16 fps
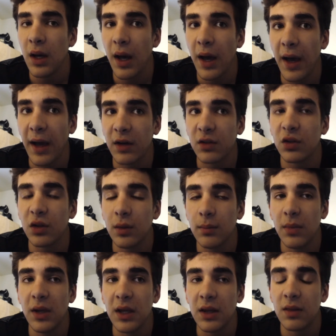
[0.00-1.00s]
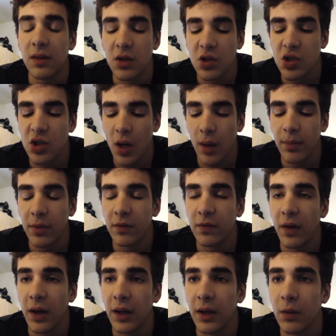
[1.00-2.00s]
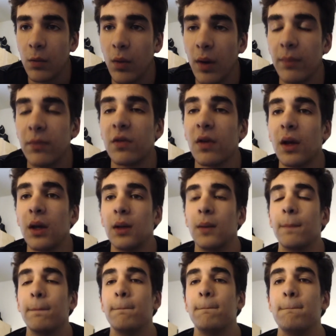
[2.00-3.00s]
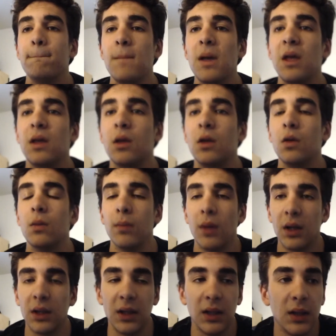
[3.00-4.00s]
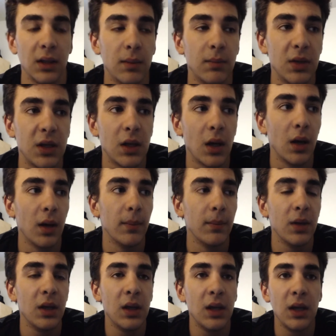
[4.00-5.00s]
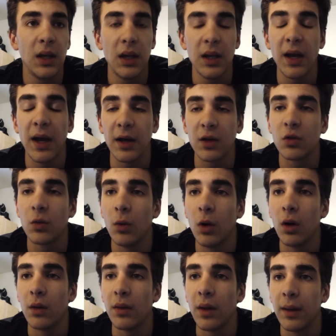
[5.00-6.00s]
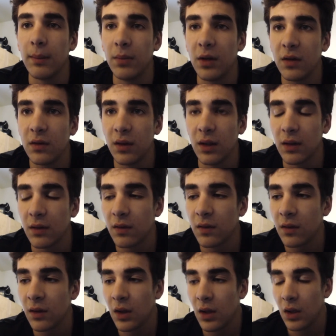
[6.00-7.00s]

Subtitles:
actually make this Shopify website make you money and become an actual online business.